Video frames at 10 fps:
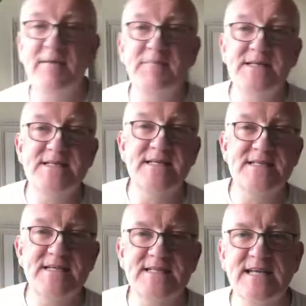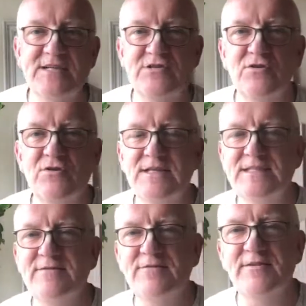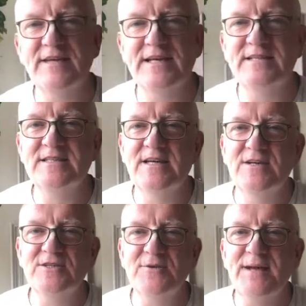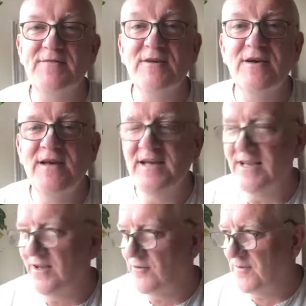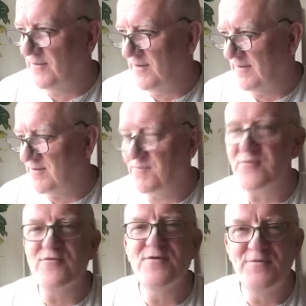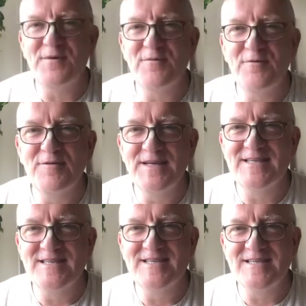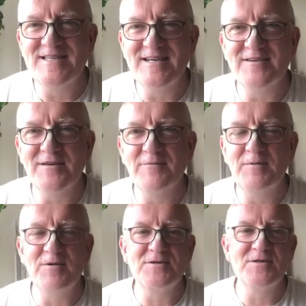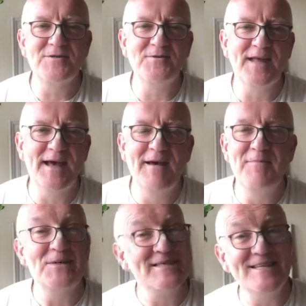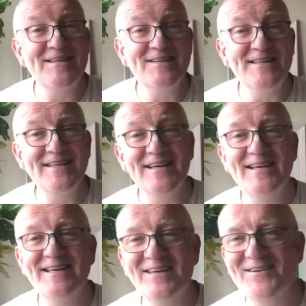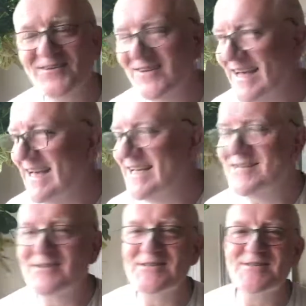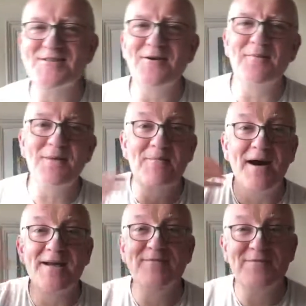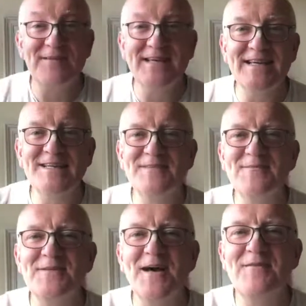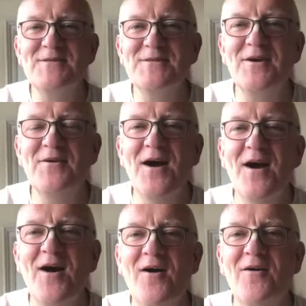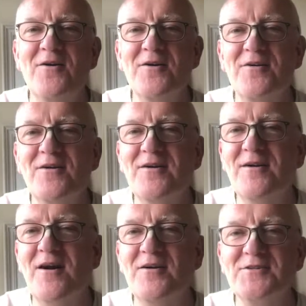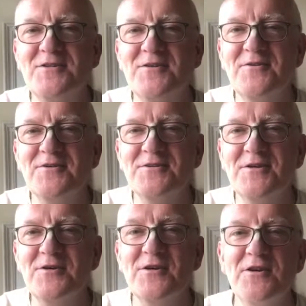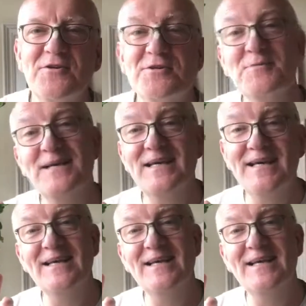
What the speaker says: business, etc., all these different things. So we have to, you know, we have to prove that we're really sincere that we want to do that. But still, you know, it doesn't stop the mind from thinking sometimes, you know, oh gosh, you know, Krishna, could it not just be